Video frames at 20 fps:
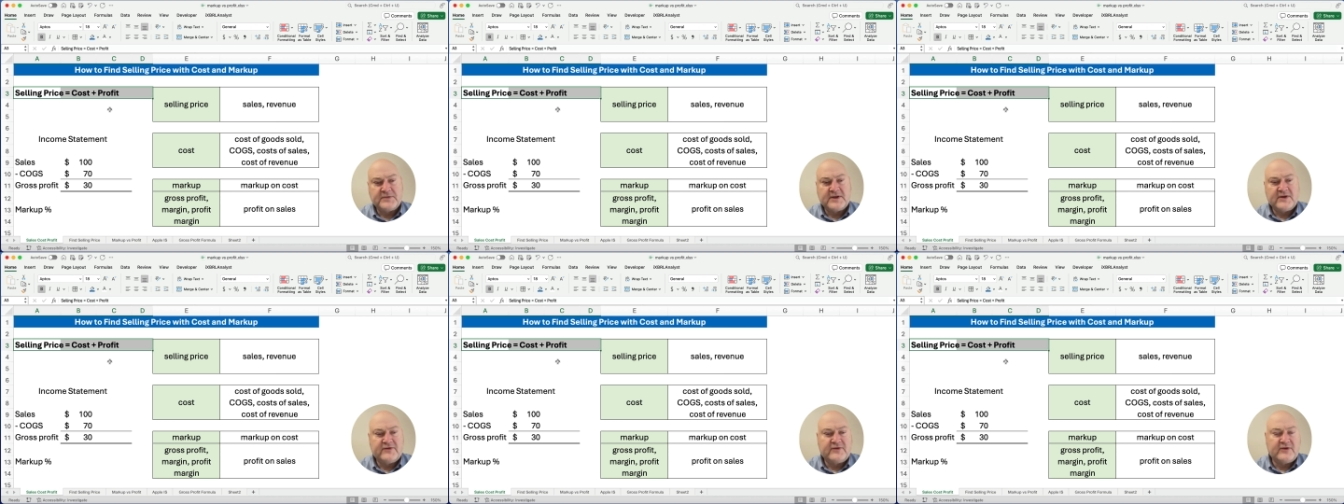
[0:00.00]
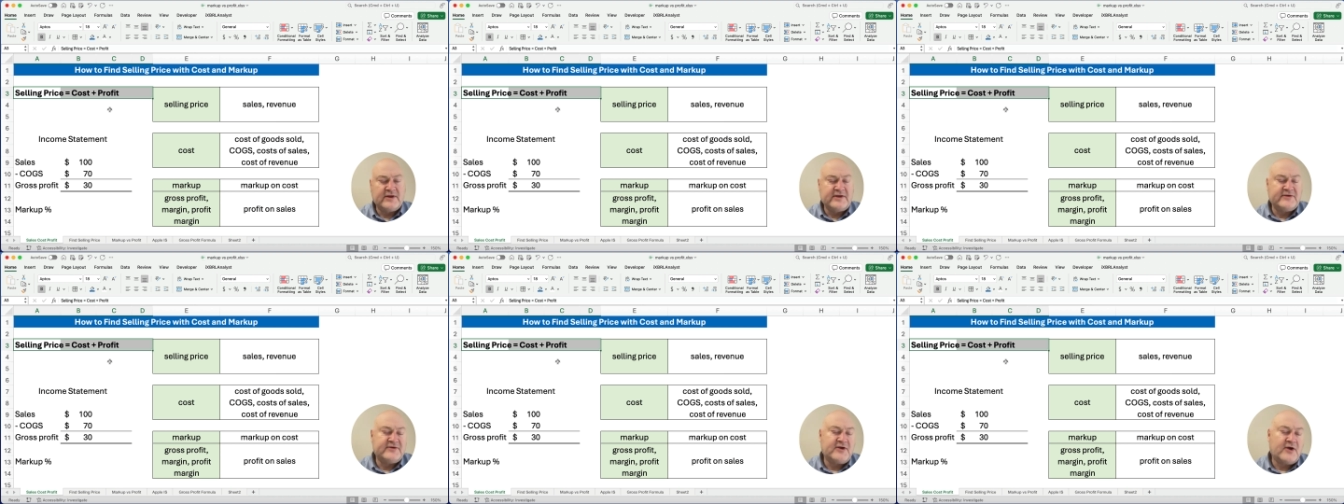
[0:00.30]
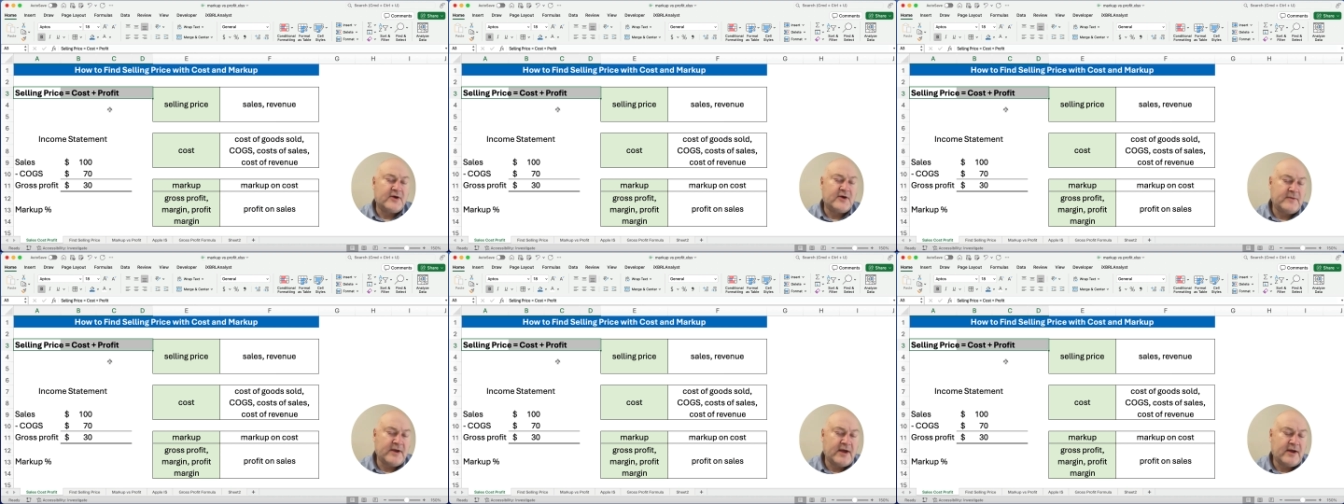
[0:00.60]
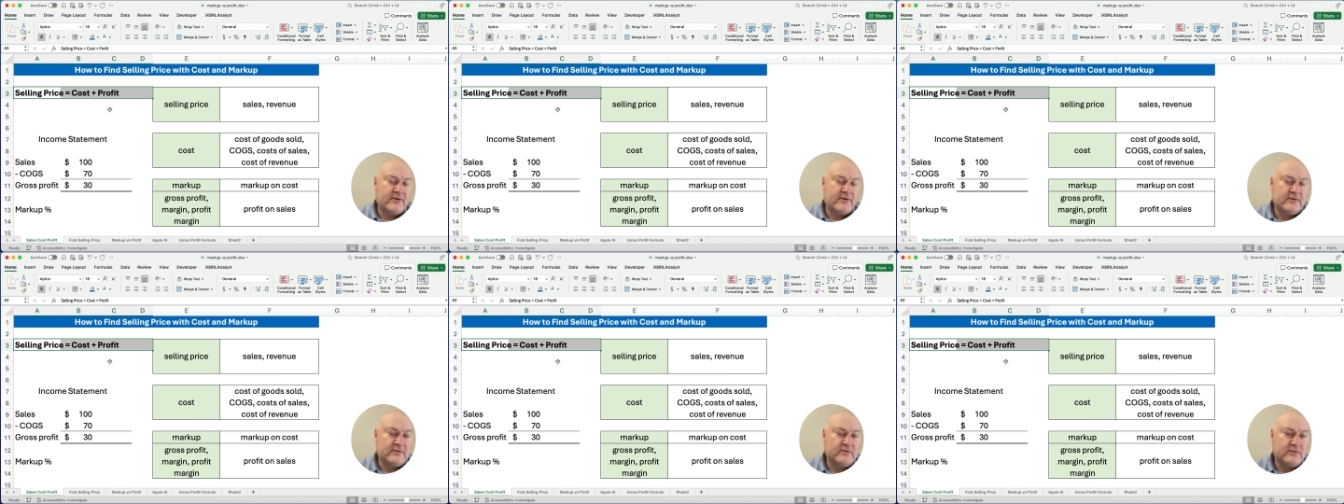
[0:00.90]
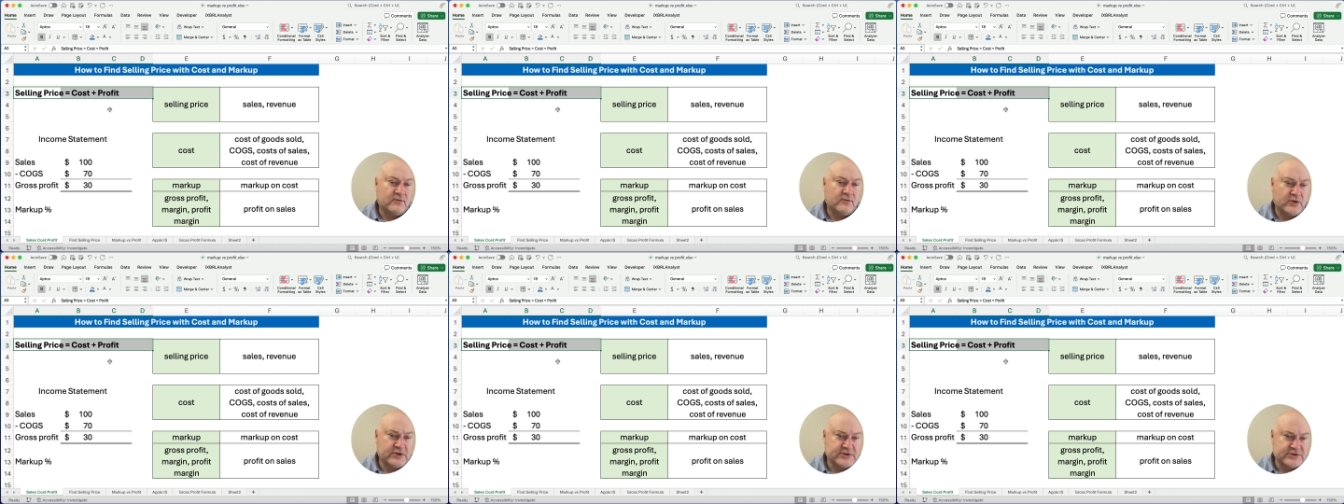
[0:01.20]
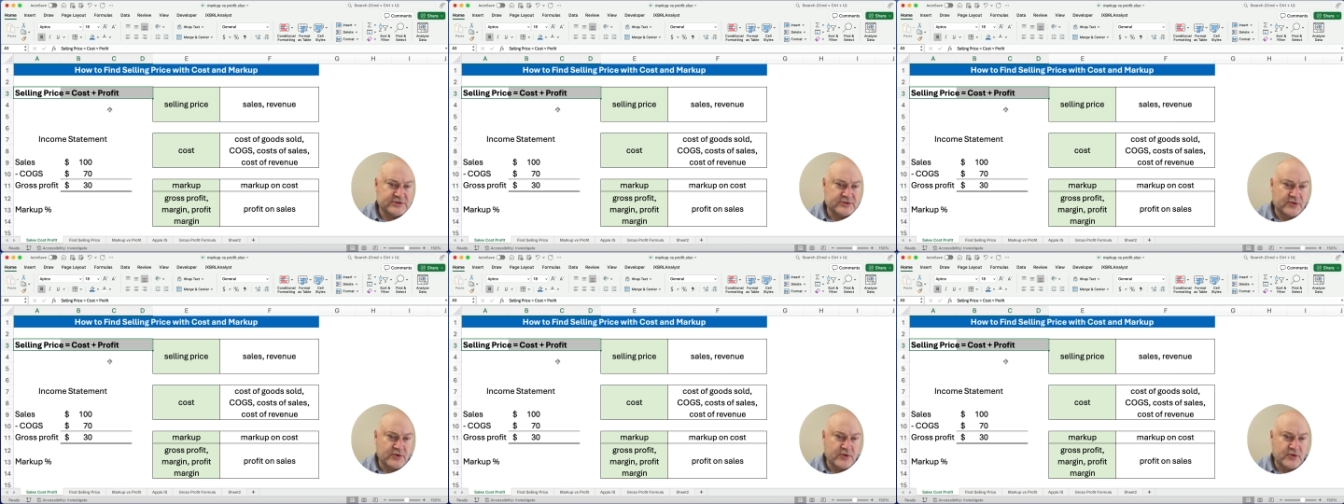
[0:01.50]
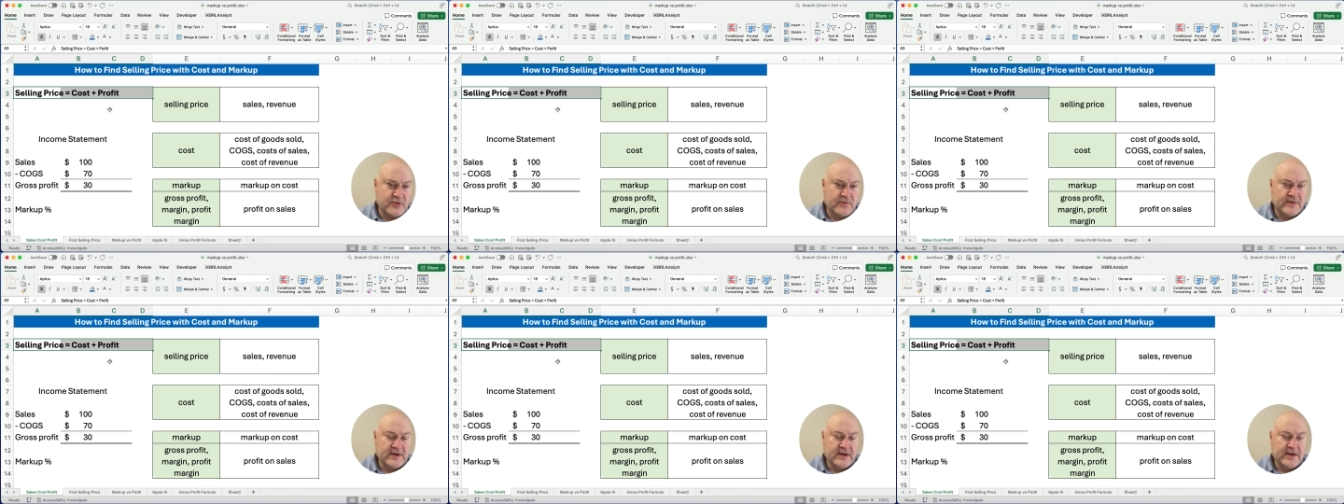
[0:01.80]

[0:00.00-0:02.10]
So let's talk about what's true.